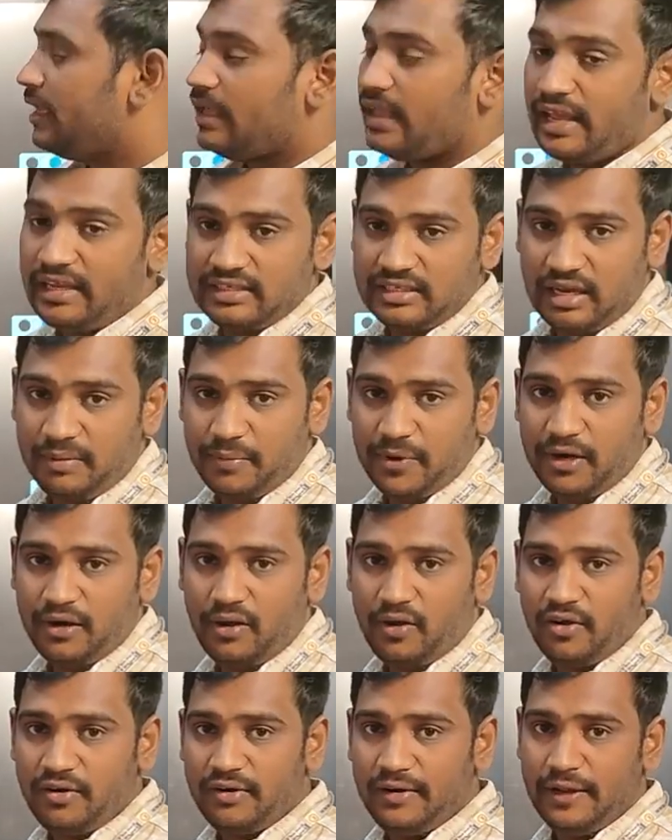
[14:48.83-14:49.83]
Example
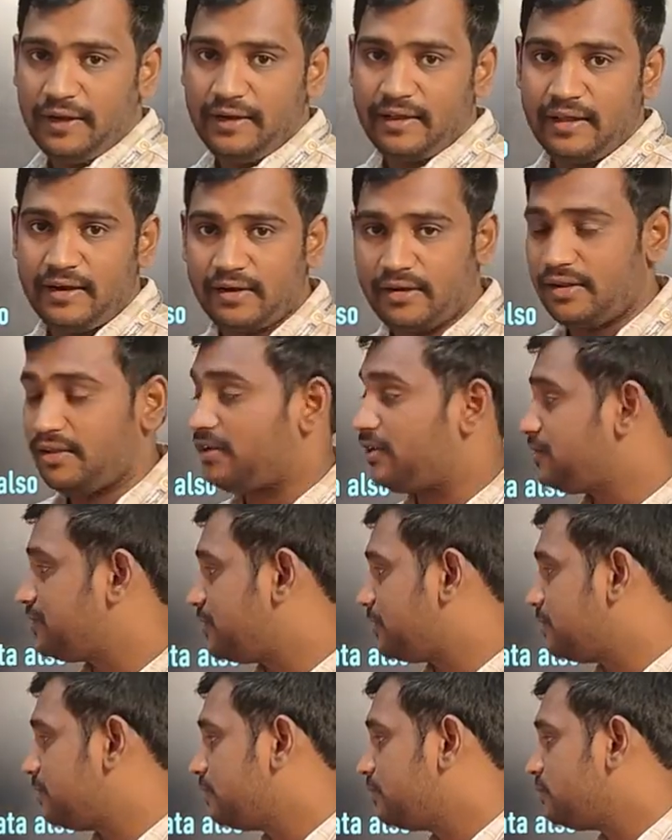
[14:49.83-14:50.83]
on linear
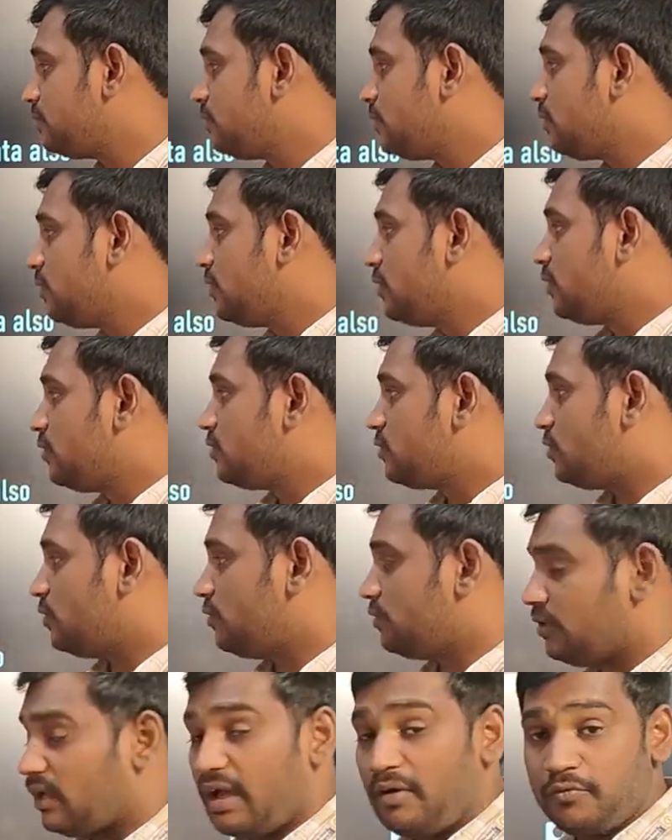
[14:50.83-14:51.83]
regression.
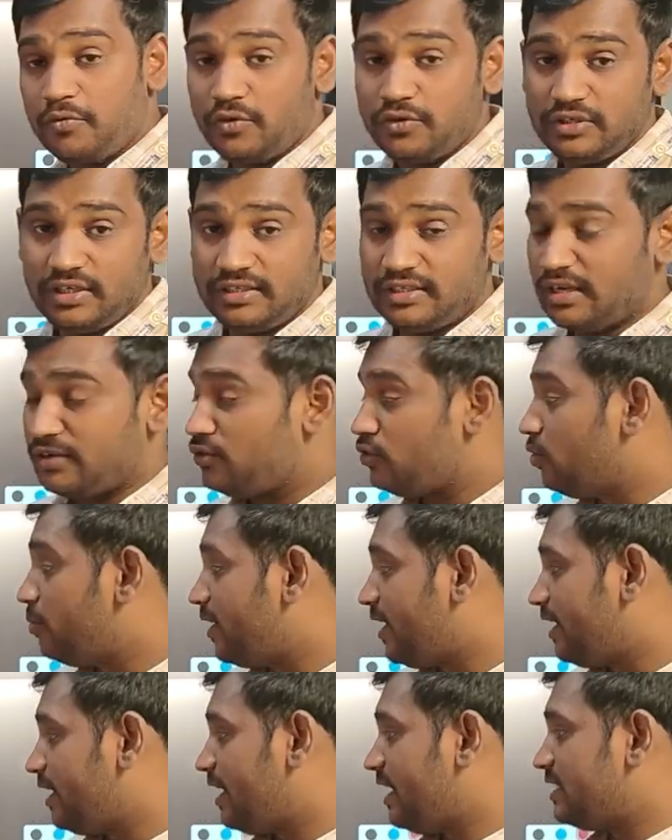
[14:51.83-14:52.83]
So of course it's a
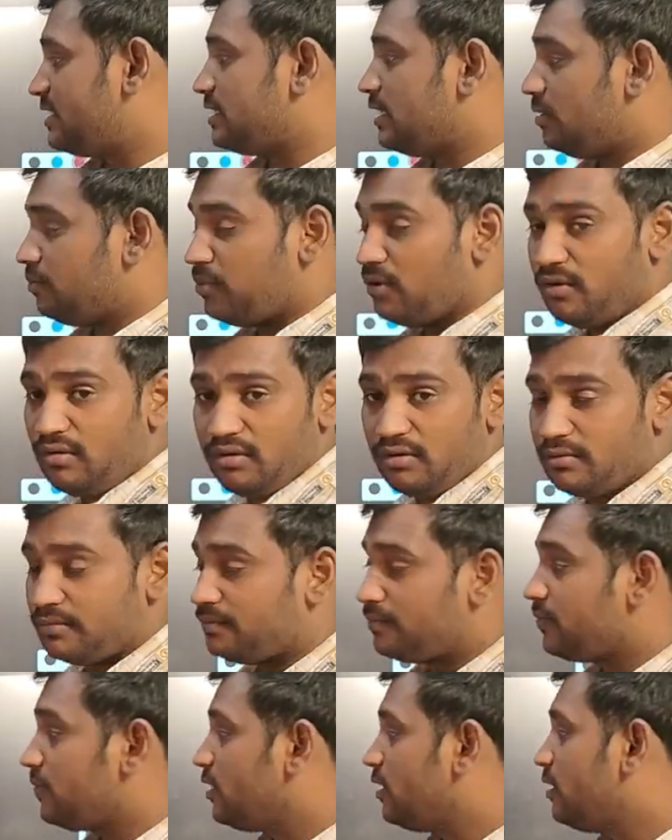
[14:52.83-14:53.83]
numerical example.
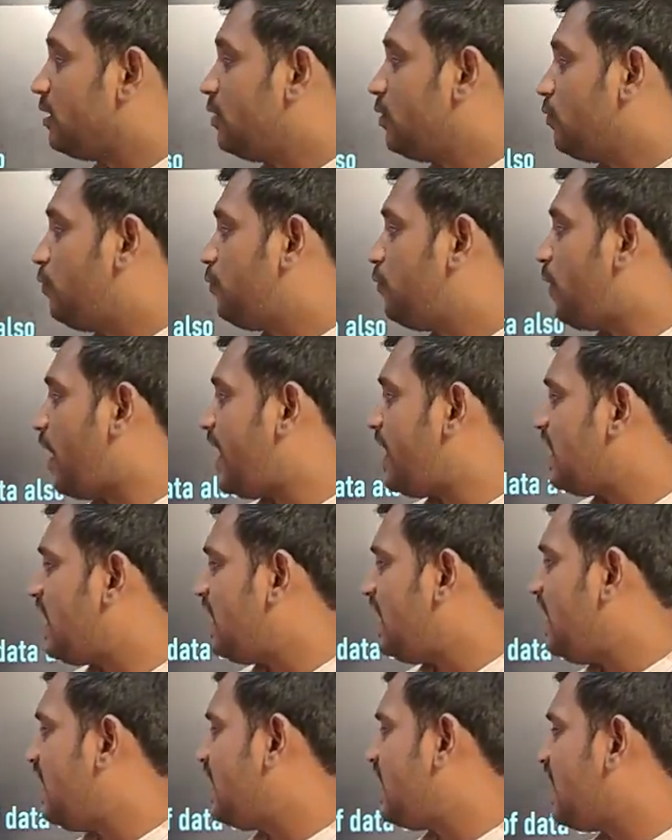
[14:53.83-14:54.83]
Find a
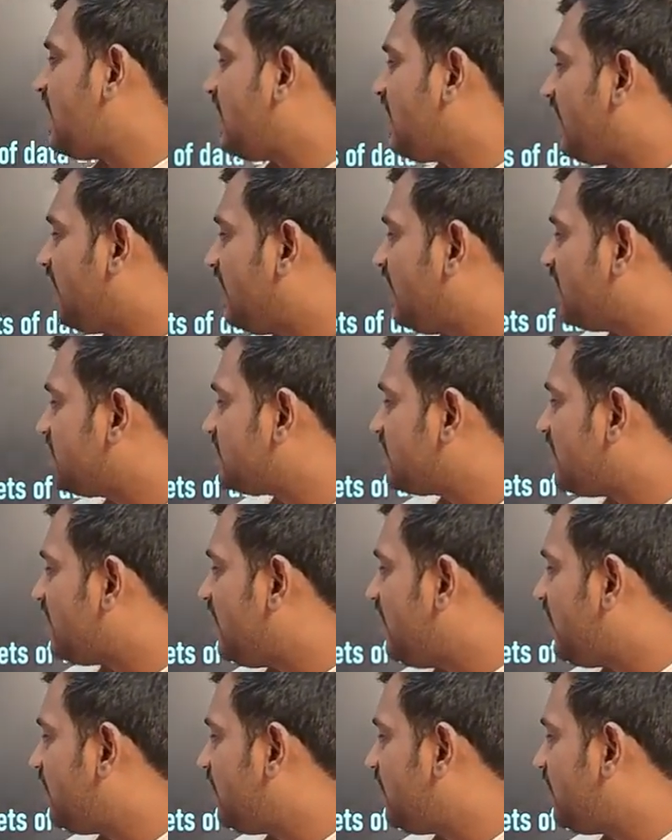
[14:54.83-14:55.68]
linear regression